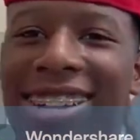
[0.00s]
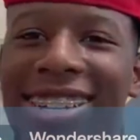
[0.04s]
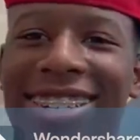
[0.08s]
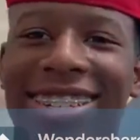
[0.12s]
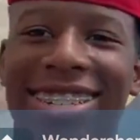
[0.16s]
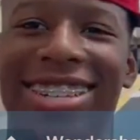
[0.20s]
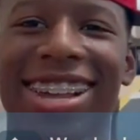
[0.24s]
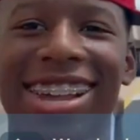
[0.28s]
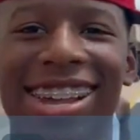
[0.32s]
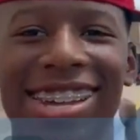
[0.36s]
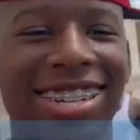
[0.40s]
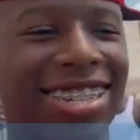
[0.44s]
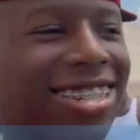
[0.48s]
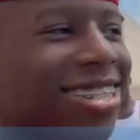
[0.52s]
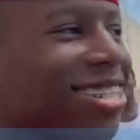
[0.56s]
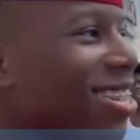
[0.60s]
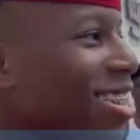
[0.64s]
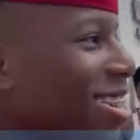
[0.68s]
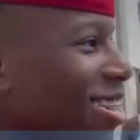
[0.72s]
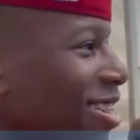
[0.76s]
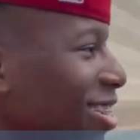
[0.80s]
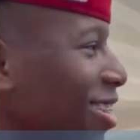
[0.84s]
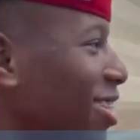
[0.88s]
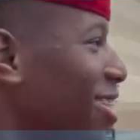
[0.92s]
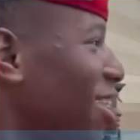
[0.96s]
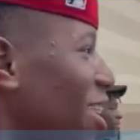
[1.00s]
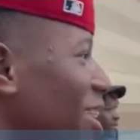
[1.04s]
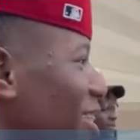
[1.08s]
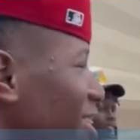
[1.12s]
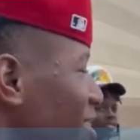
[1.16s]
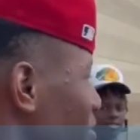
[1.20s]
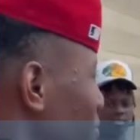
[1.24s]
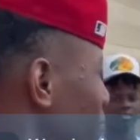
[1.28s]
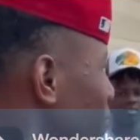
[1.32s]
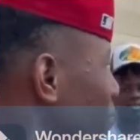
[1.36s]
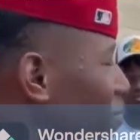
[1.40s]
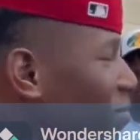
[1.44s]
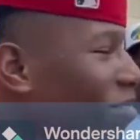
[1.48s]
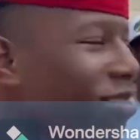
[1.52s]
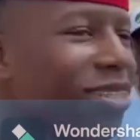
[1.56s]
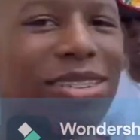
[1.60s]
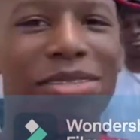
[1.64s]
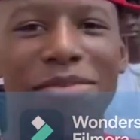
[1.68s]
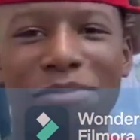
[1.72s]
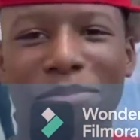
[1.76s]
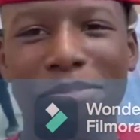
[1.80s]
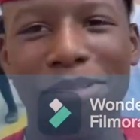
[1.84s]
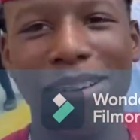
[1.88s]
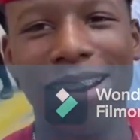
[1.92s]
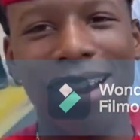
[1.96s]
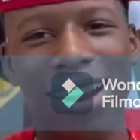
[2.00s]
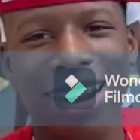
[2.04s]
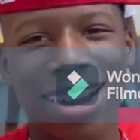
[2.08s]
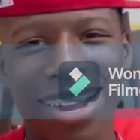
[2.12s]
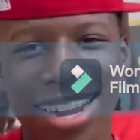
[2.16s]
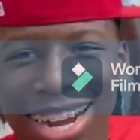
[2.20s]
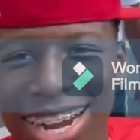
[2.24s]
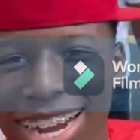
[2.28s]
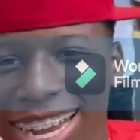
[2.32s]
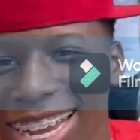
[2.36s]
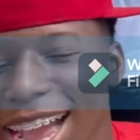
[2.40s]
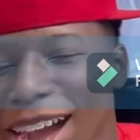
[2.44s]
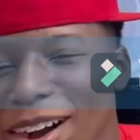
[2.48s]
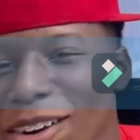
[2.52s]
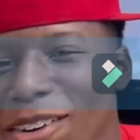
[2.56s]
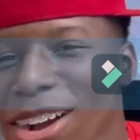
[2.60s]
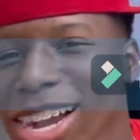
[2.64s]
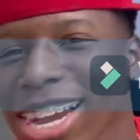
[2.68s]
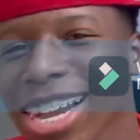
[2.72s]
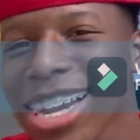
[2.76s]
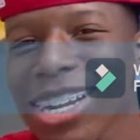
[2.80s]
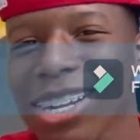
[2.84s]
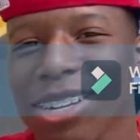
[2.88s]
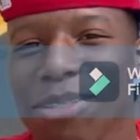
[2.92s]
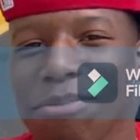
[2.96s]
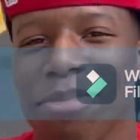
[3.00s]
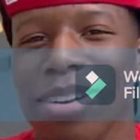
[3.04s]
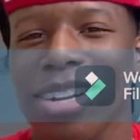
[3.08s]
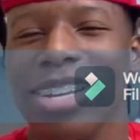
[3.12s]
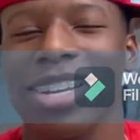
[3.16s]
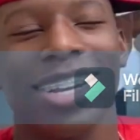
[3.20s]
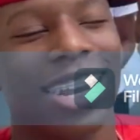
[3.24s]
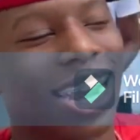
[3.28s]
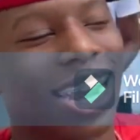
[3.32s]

They don't do like skits like your boy, but they do vlogs,